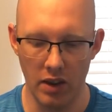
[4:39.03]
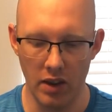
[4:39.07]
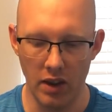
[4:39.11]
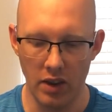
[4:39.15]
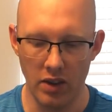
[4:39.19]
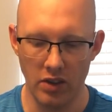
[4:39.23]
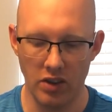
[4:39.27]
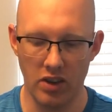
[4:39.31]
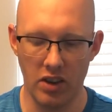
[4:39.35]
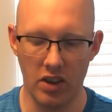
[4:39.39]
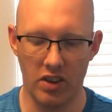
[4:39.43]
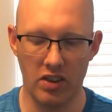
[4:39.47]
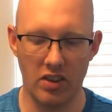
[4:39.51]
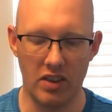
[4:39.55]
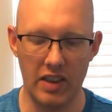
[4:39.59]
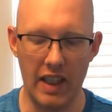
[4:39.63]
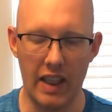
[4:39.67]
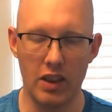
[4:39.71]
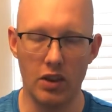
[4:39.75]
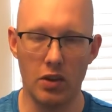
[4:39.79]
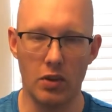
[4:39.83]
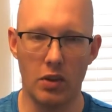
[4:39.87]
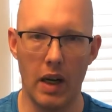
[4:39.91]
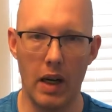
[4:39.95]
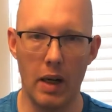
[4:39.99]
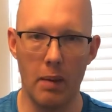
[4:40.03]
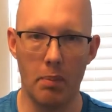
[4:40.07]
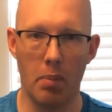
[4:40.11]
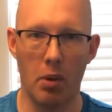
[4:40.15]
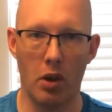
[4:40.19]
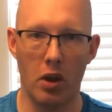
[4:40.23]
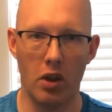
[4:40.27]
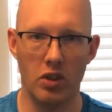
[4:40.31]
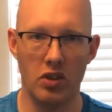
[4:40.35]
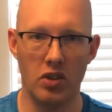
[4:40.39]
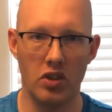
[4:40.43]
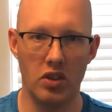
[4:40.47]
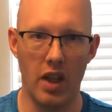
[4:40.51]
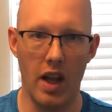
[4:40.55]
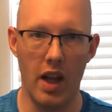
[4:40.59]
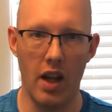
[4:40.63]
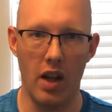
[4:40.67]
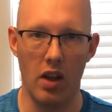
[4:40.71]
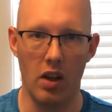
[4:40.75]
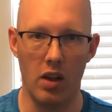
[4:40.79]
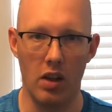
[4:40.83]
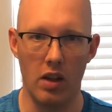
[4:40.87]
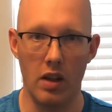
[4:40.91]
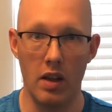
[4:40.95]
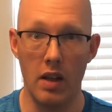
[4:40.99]
success rate per
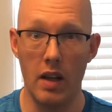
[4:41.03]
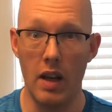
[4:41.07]
cell.